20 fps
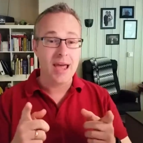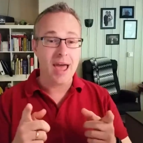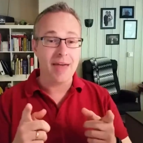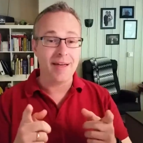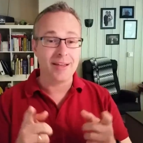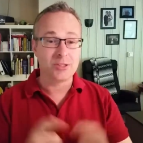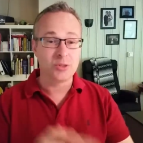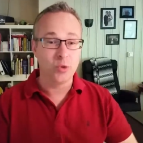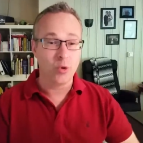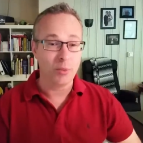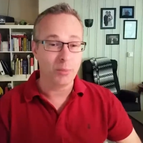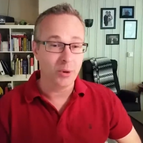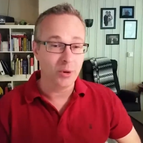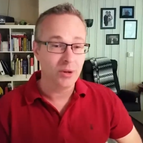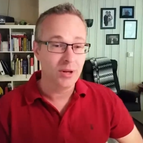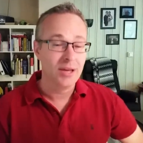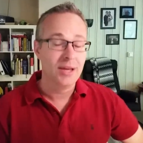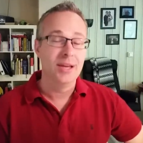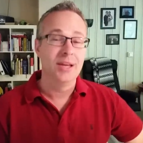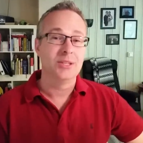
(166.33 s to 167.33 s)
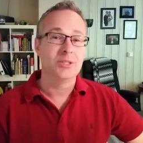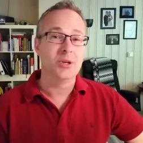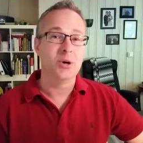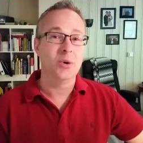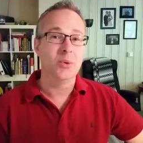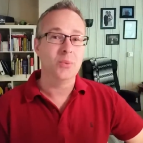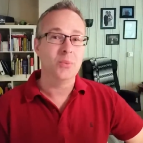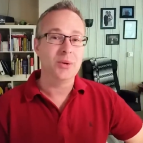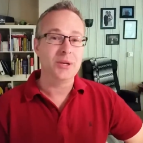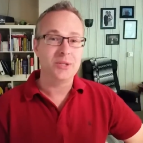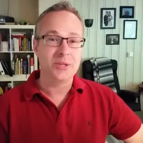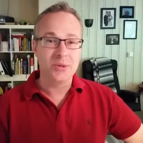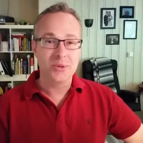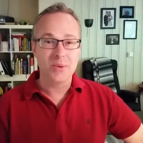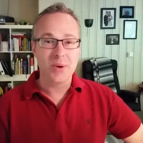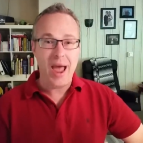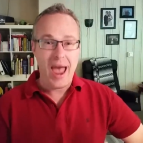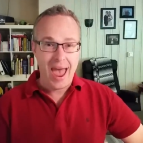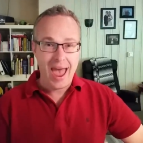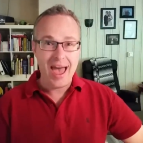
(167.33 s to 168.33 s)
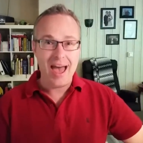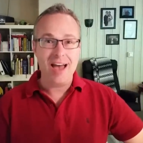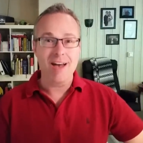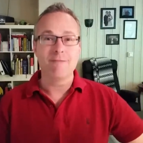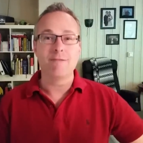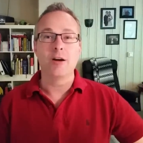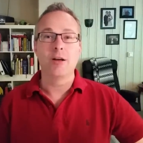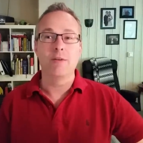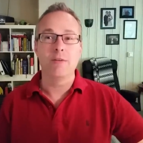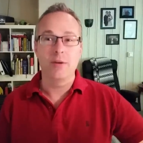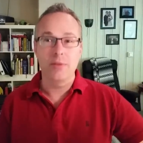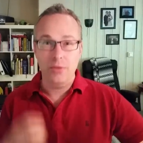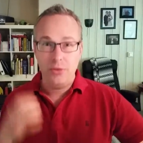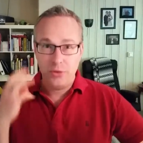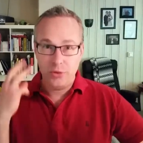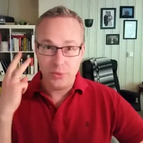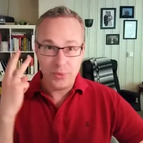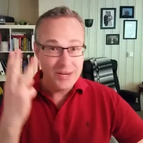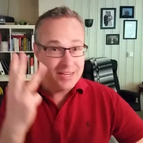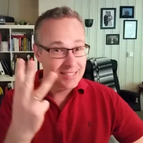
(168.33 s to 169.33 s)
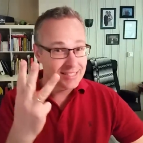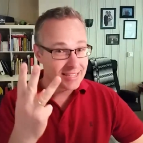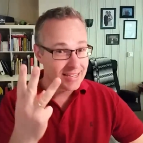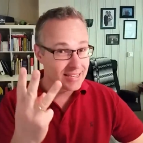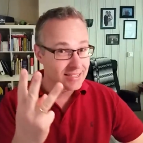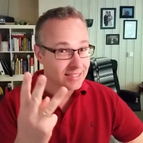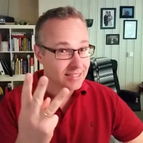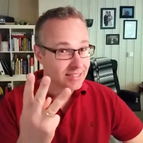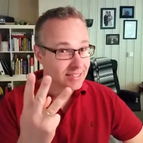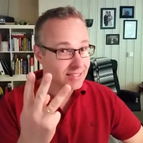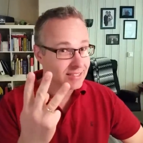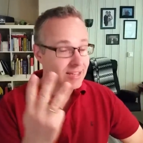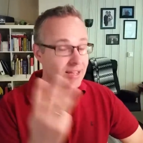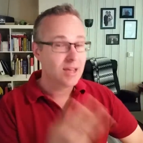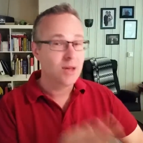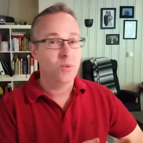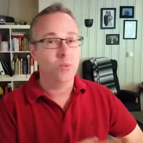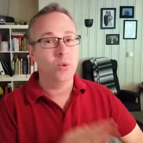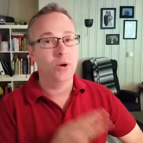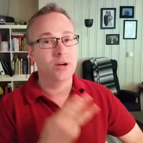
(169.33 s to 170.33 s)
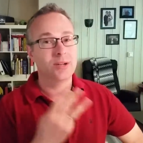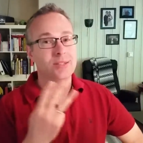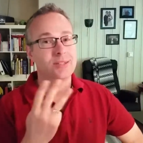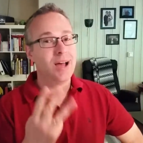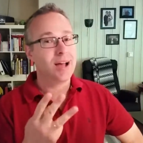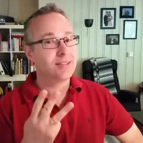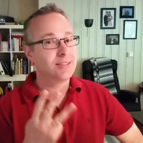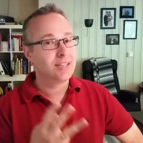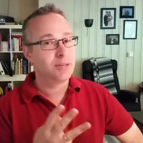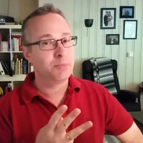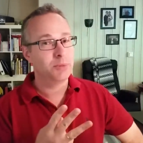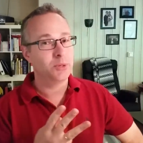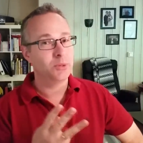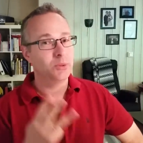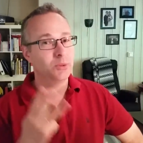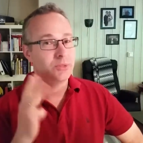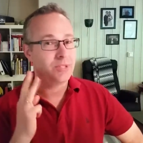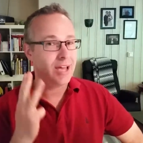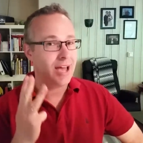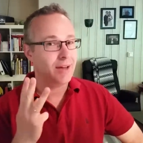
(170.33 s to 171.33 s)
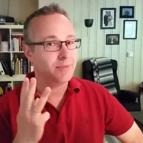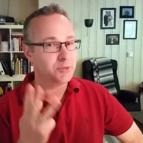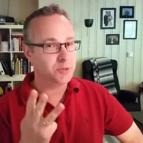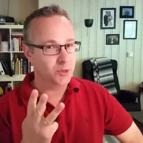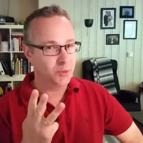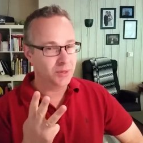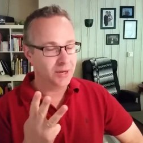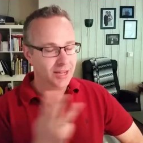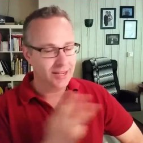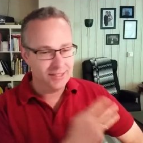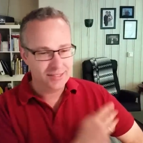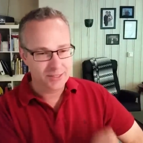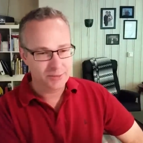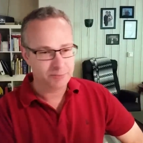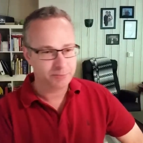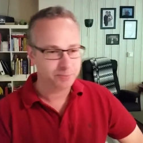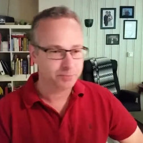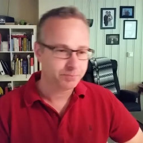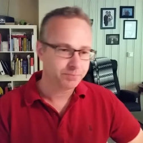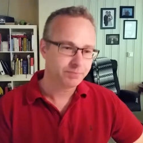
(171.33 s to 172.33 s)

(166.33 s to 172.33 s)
And that's normal. So we do have three seasons where it's not typical to have snow and ice.